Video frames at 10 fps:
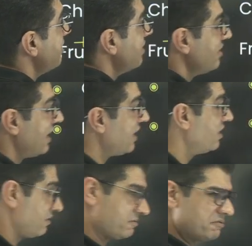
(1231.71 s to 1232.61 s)

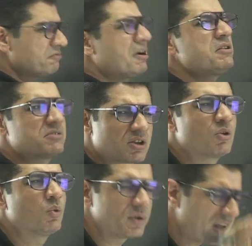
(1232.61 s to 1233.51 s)
negative.
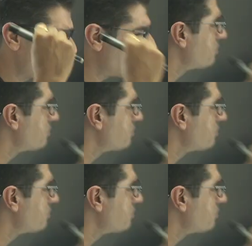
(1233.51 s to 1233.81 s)
Now that we are